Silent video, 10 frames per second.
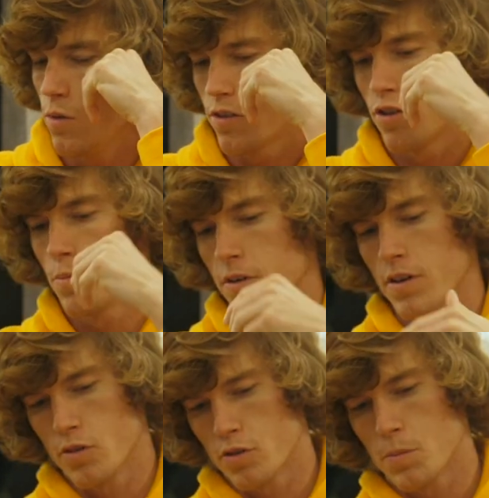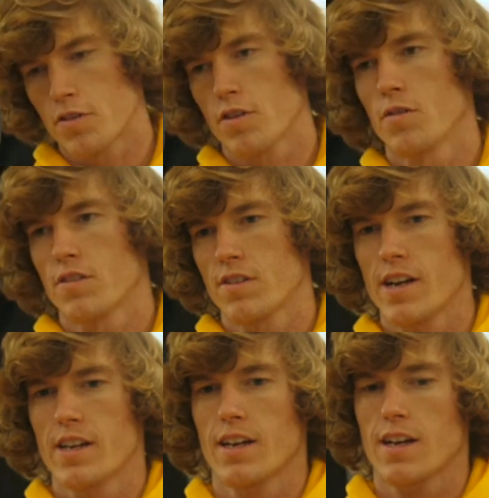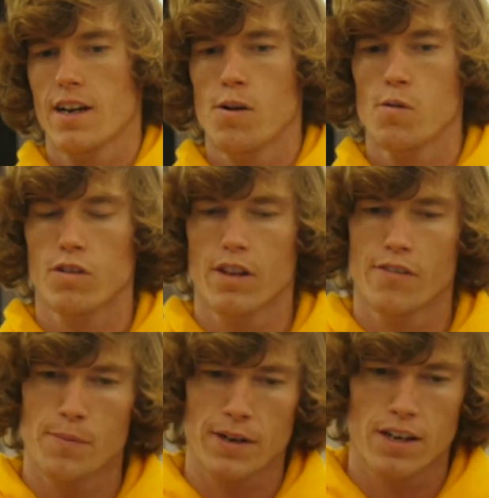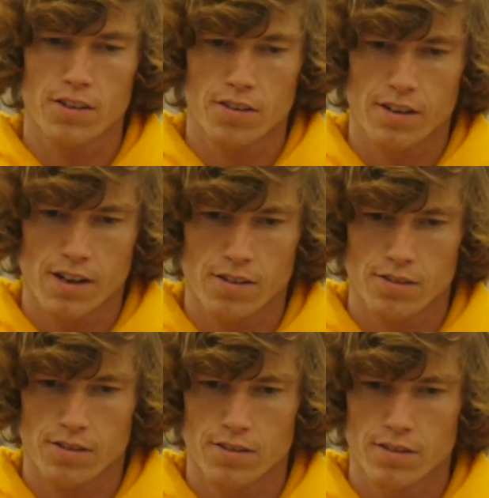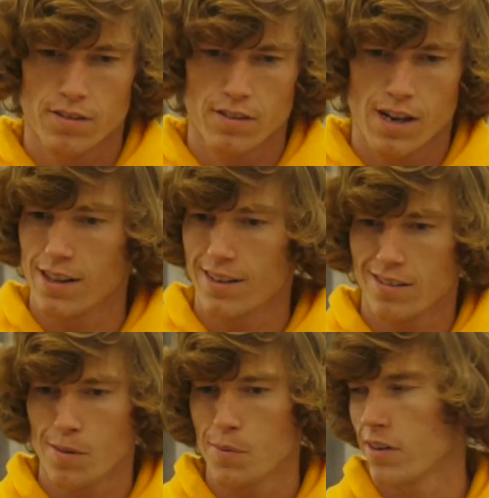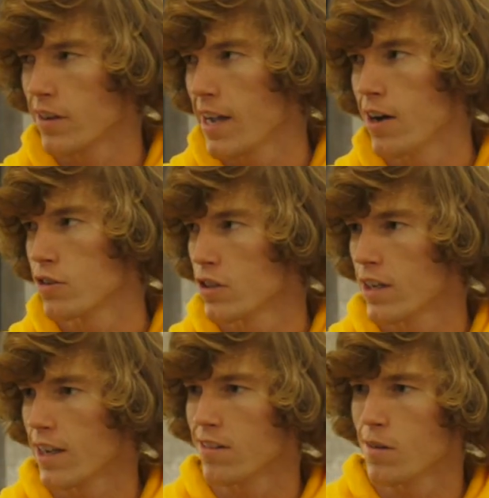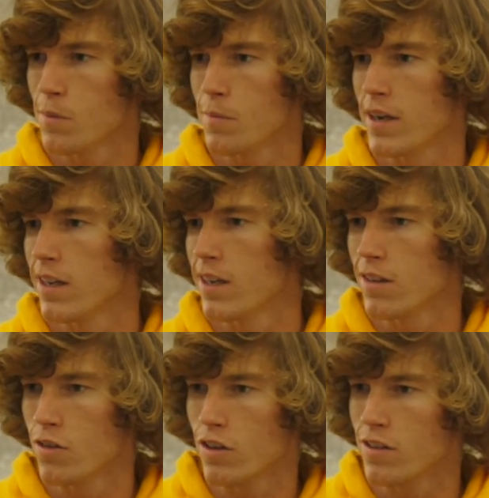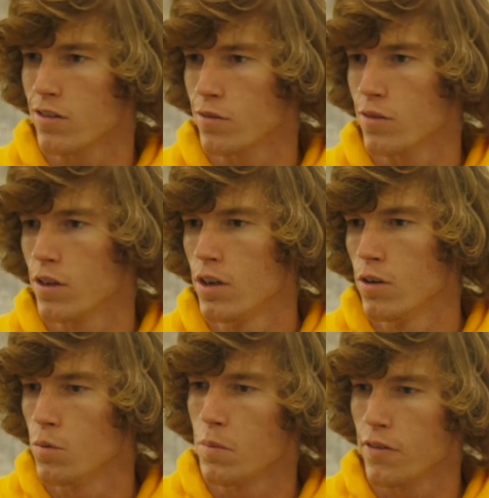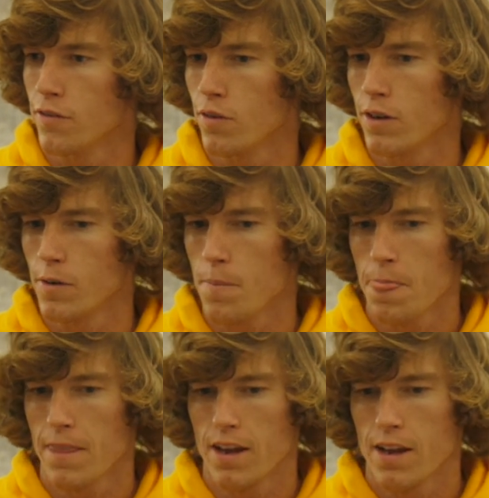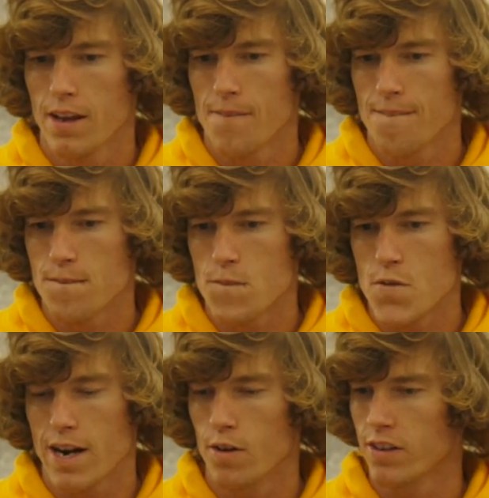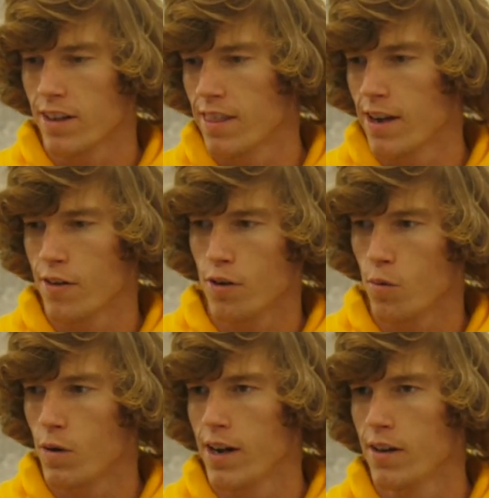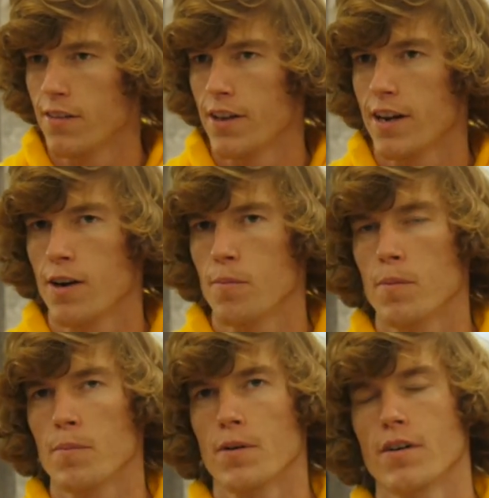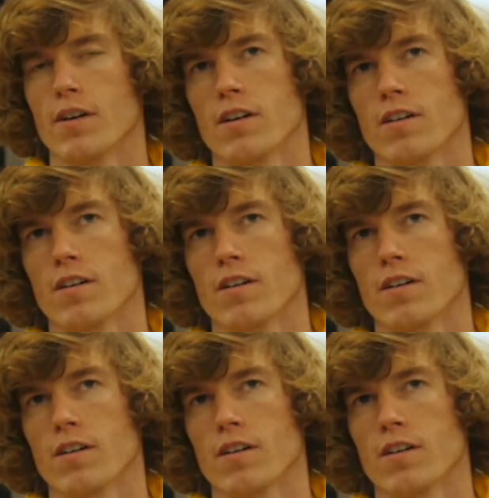It was super slow and steady. Like I was living at my cousin's house. I like slept on their couch, or like I slept in my little cousin's room on the floor. And I was like there for a while, and then I remember